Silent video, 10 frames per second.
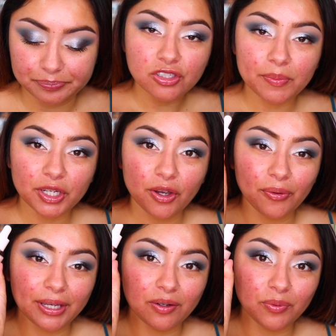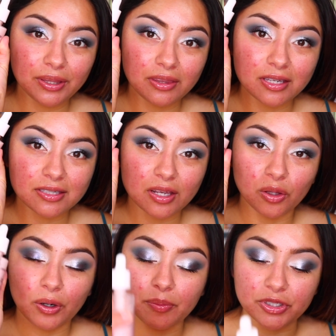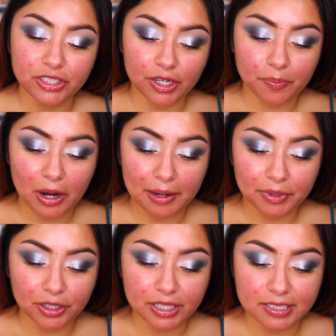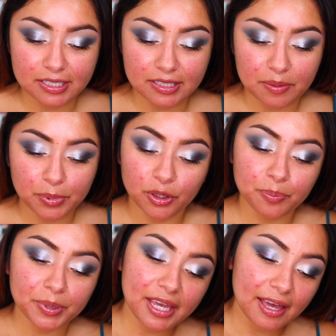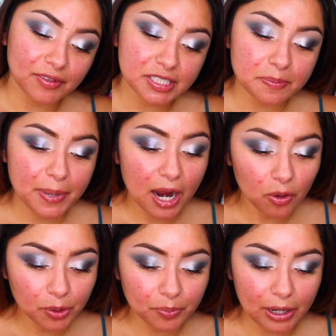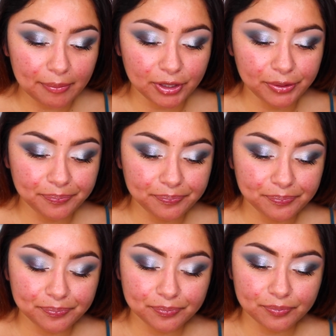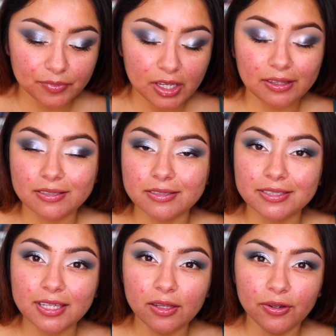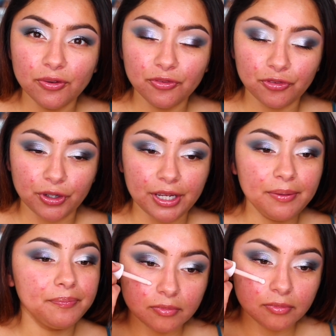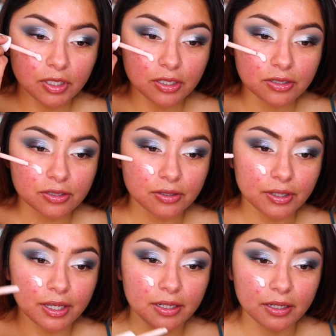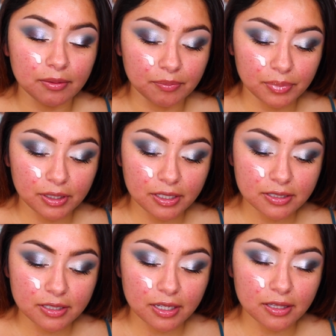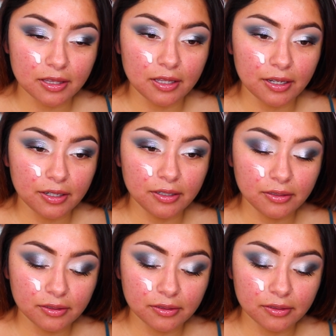So I'm going to go in with this Laura Mercier primer. This is the Pure Canvas Power Primer. And this is silicone free. I'm going to just go ahead and place that there.